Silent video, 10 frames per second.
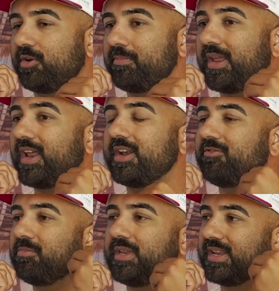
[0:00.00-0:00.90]
may not
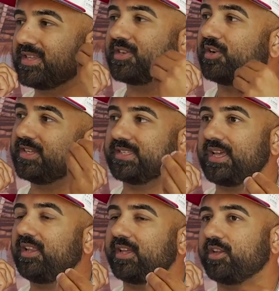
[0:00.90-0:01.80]
even be necessarily
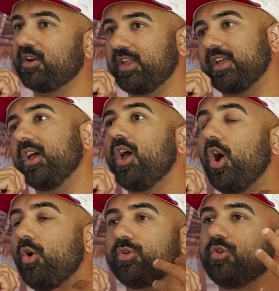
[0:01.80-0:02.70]
selling. They're like,
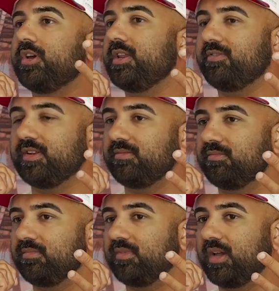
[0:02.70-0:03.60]
oh, you could even
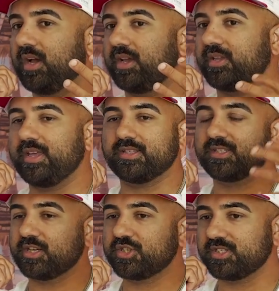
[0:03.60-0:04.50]
get
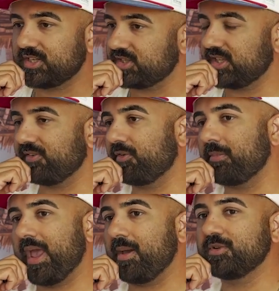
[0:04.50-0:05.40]
such and such thing from
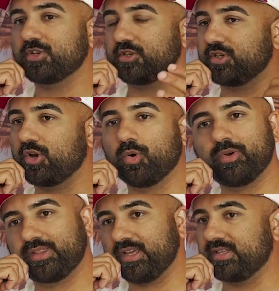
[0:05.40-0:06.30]
Amazon to go
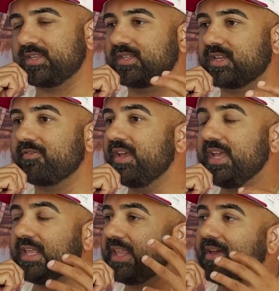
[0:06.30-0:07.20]
with this and
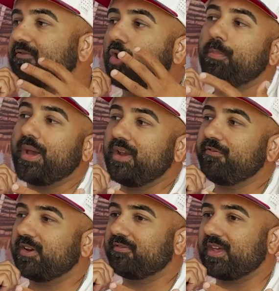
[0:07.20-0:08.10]
stuff. They have no
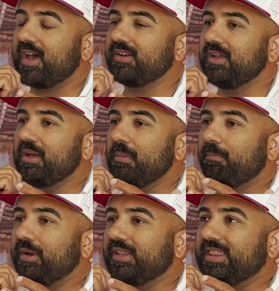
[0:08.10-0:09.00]
benefit of that.
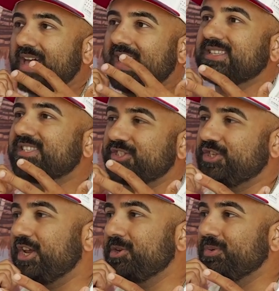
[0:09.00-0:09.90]
But that's the
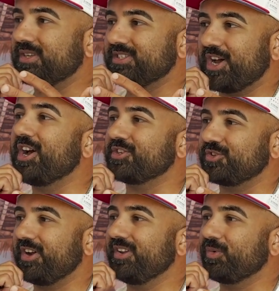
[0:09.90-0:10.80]
genuine touch,
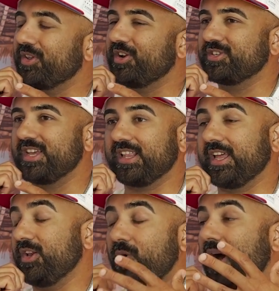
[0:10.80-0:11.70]
right? Where they're saying
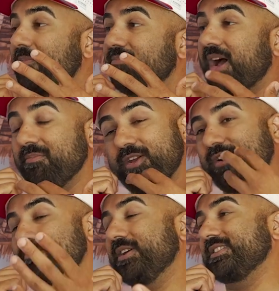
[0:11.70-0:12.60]
like, no, I'm
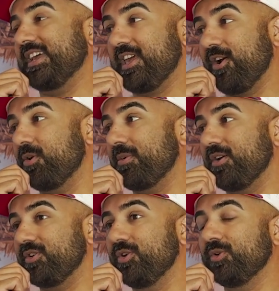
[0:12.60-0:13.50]
here because I care
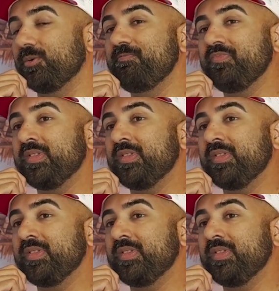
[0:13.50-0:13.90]
about you.